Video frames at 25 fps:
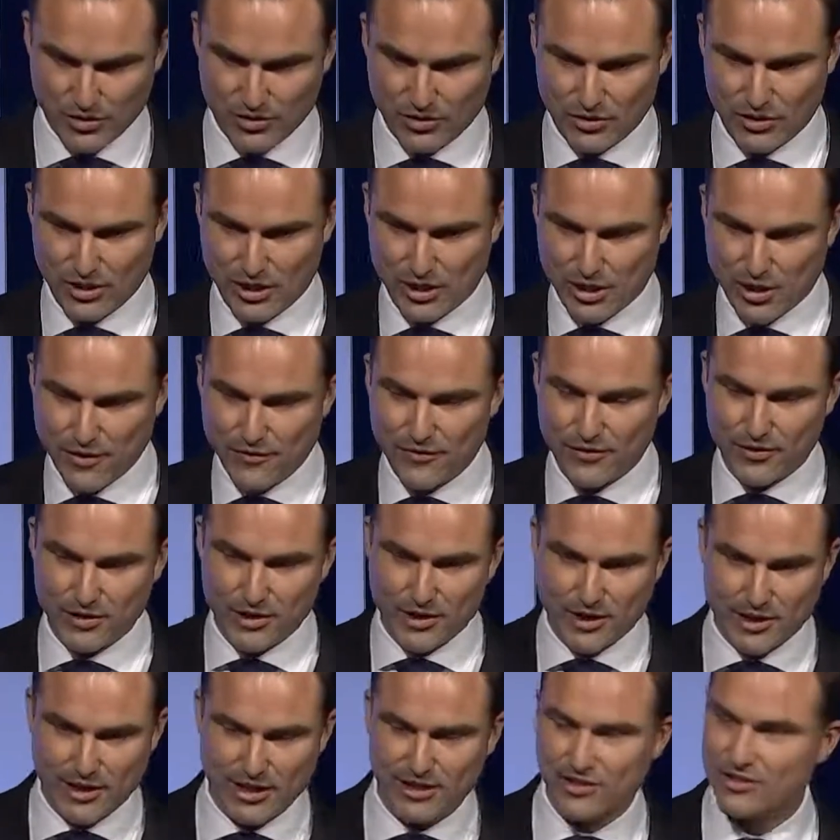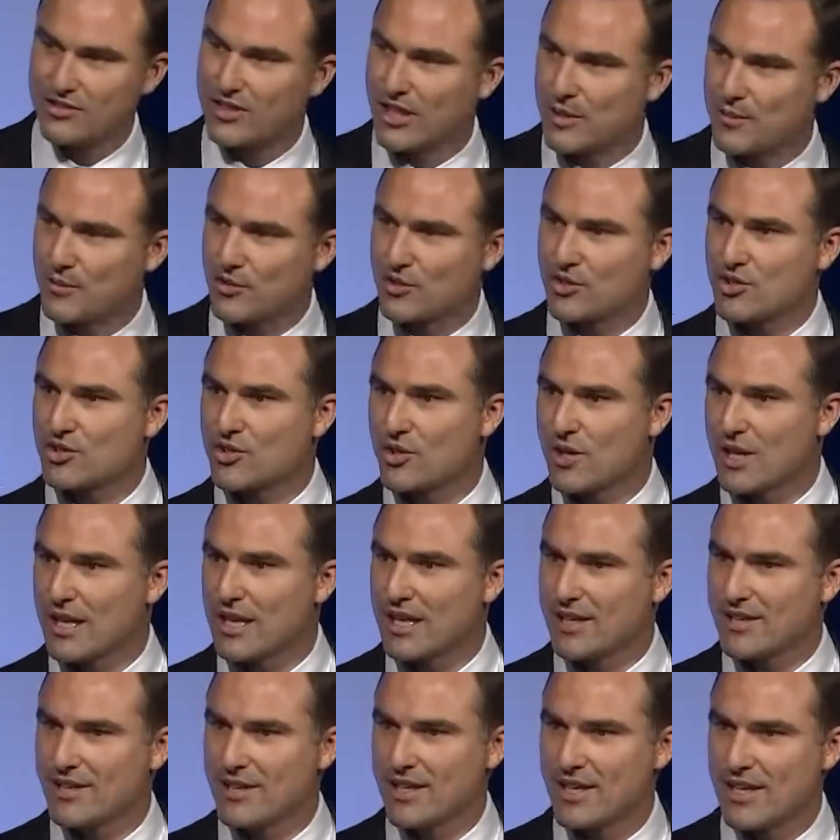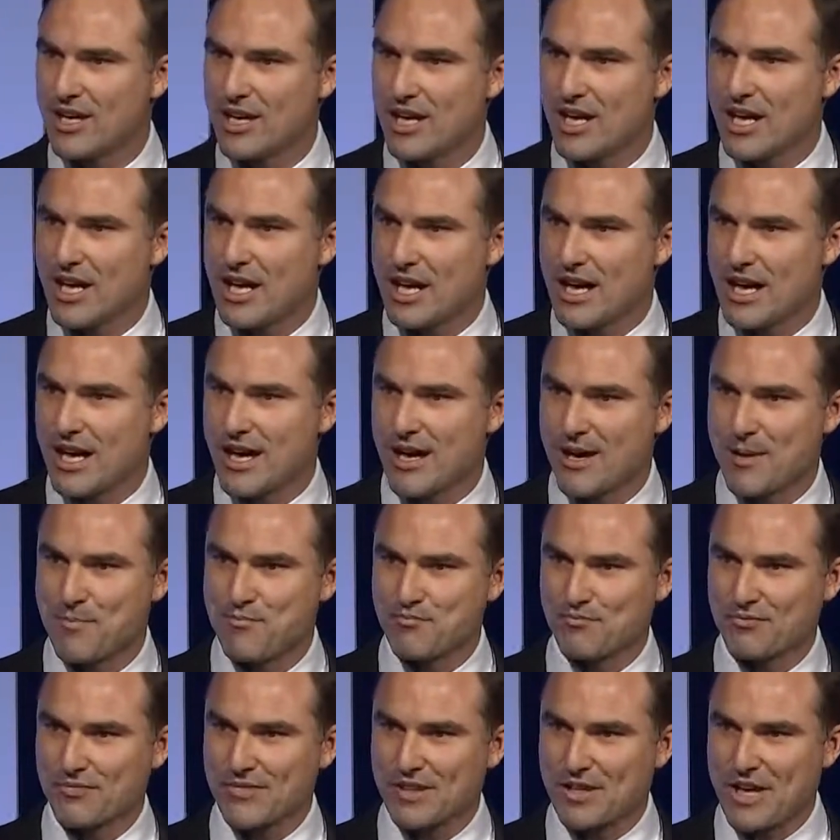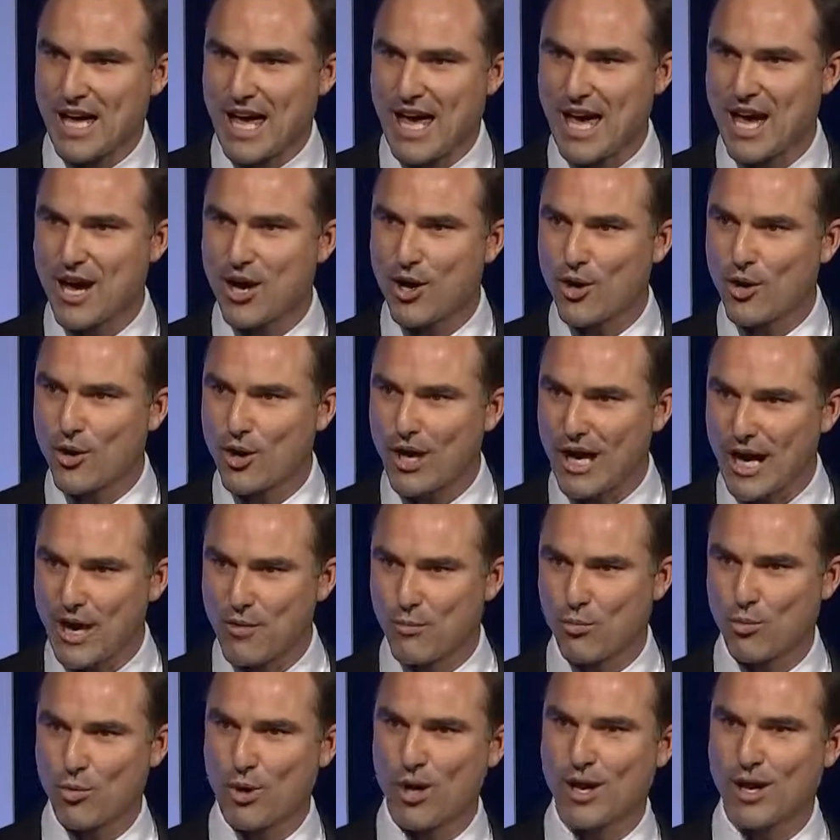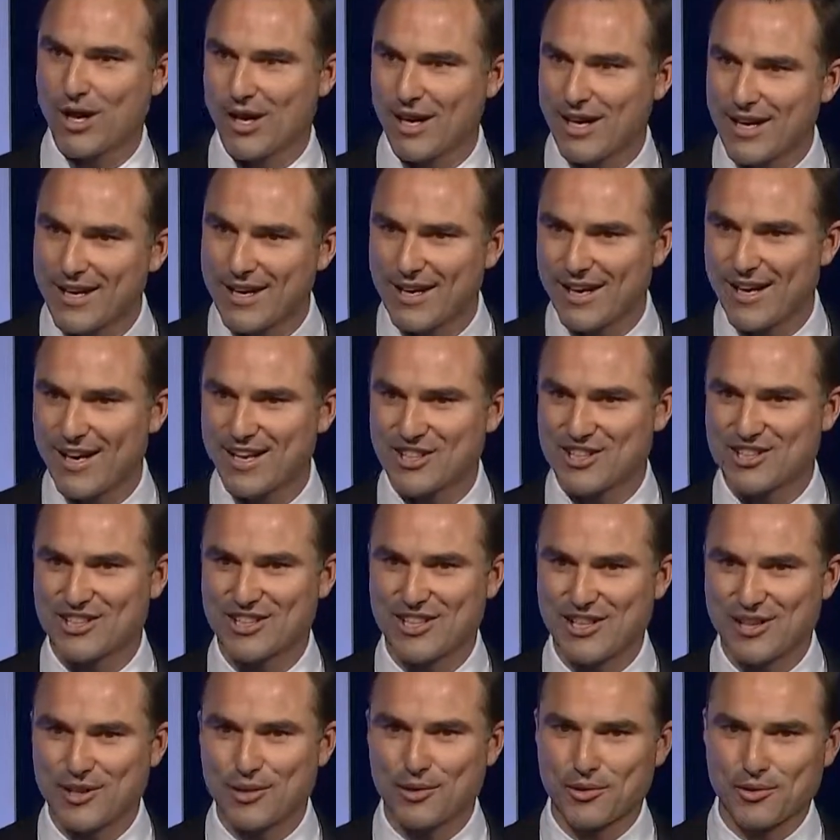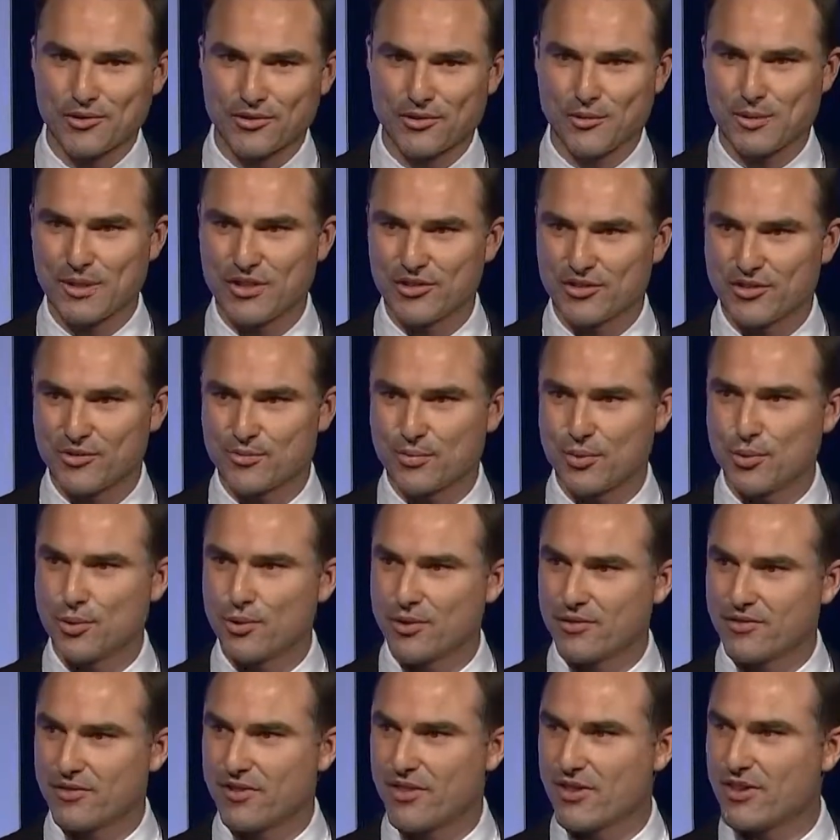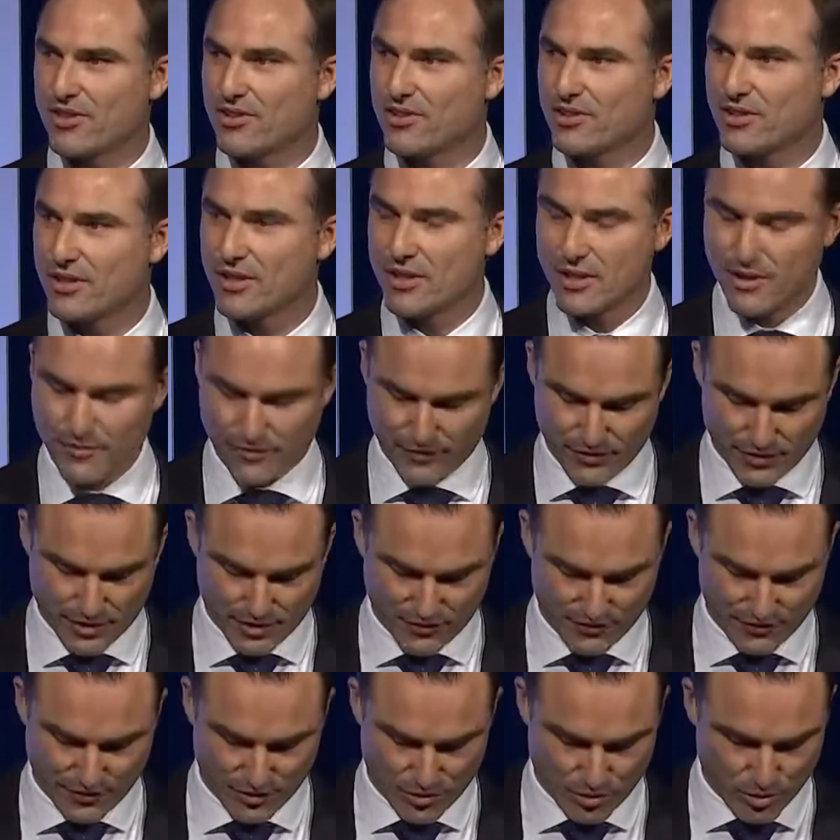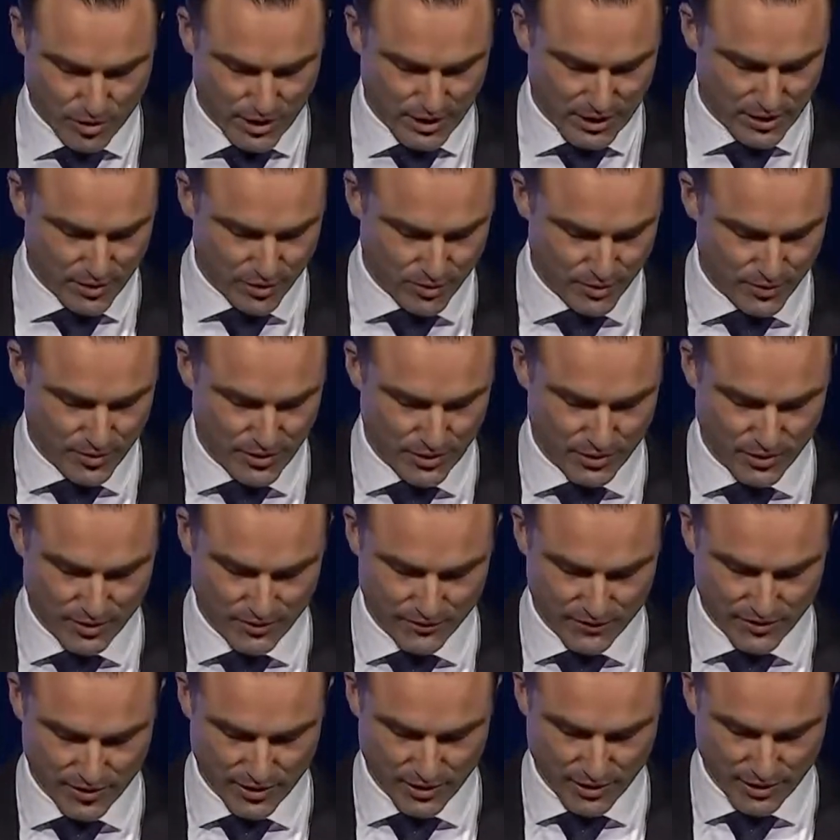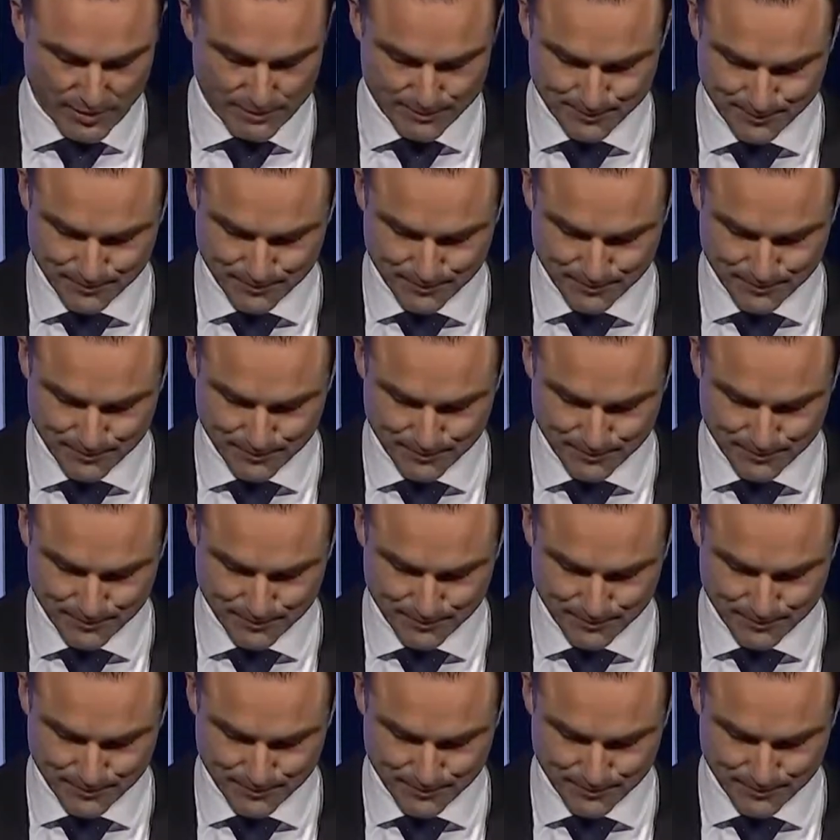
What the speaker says: hopefully, I guess, demonstrate how and why our shareholders have been supportive of this for quite a long period of time.